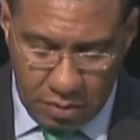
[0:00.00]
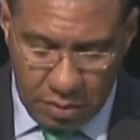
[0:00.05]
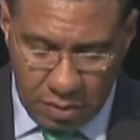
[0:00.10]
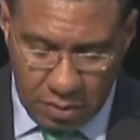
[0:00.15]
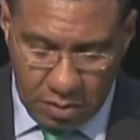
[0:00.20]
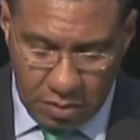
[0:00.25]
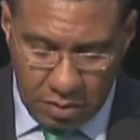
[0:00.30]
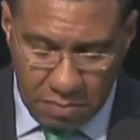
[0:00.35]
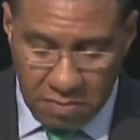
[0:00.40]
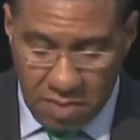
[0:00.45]

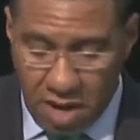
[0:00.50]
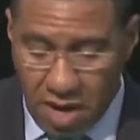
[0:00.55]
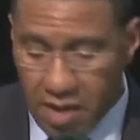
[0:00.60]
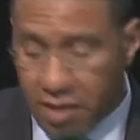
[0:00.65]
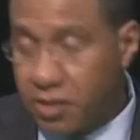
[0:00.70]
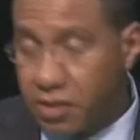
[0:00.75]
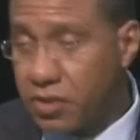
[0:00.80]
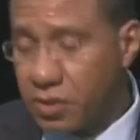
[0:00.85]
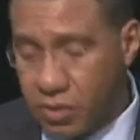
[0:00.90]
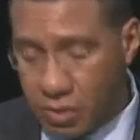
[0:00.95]

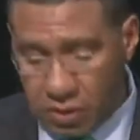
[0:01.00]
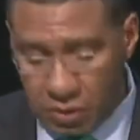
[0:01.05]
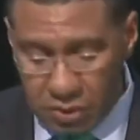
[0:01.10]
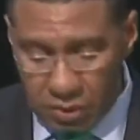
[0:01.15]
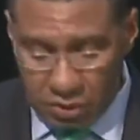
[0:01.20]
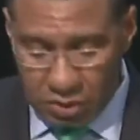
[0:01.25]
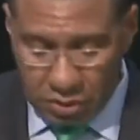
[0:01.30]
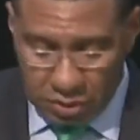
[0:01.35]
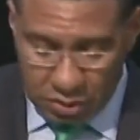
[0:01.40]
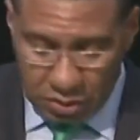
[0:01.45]
marks
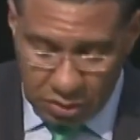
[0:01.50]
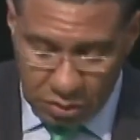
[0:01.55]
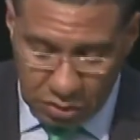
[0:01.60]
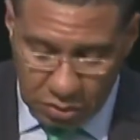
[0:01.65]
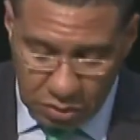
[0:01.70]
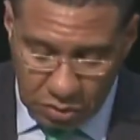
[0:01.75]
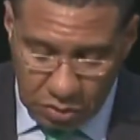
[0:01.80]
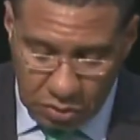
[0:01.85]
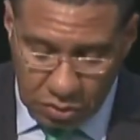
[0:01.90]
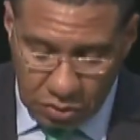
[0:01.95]

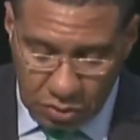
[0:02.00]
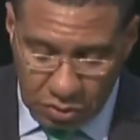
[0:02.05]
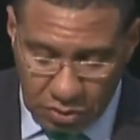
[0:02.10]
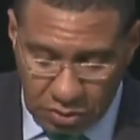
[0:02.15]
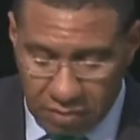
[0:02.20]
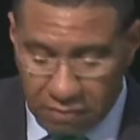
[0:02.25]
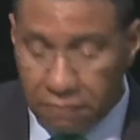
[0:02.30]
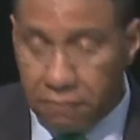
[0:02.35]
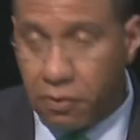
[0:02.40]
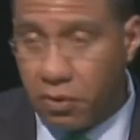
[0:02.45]
the
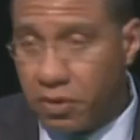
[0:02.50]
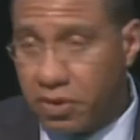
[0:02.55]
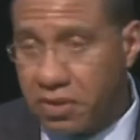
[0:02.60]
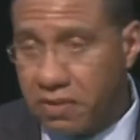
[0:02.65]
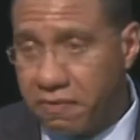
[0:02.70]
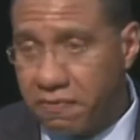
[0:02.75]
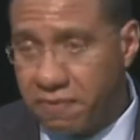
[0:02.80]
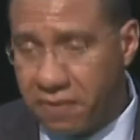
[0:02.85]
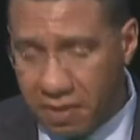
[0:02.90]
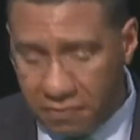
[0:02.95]

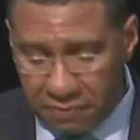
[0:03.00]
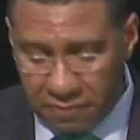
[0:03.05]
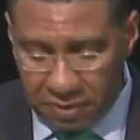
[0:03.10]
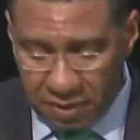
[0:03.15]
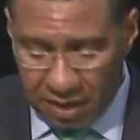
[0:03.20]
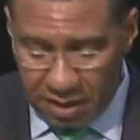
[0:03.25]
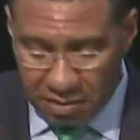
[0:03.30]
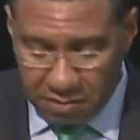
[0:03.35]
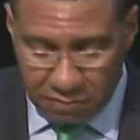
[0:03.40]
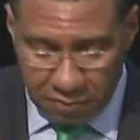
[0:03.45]
45th
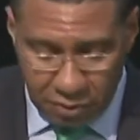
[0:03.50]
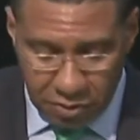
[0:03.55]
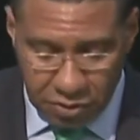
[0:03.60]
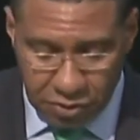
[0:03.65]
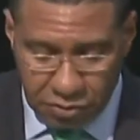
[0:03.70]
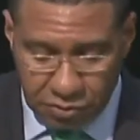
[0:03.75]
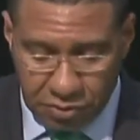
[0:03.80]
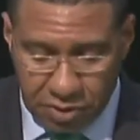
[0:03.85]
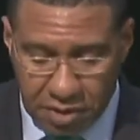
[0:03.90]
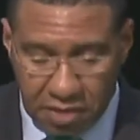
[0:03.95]
anniversary of the